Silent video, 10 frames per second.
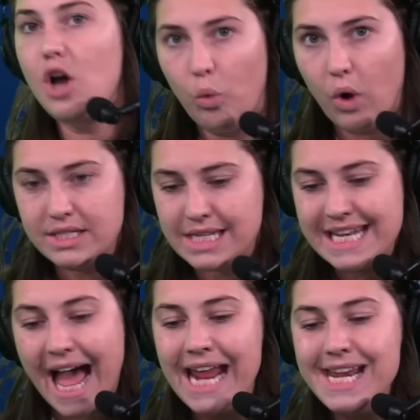was
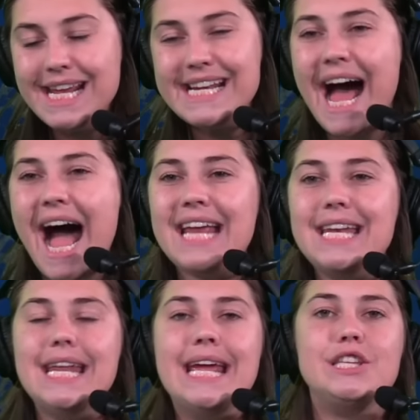
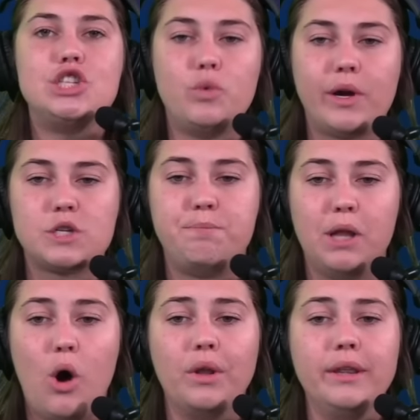99 needs to
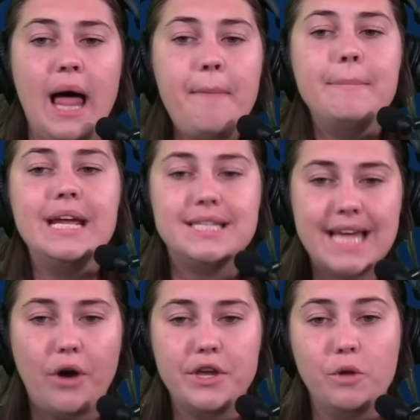explode. Let me
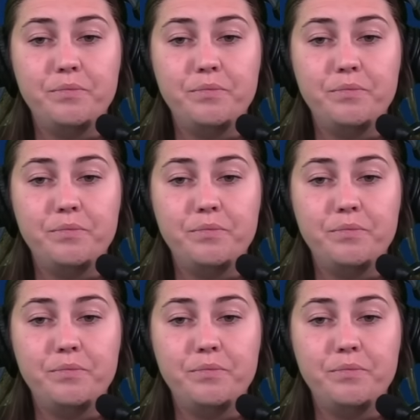tell you,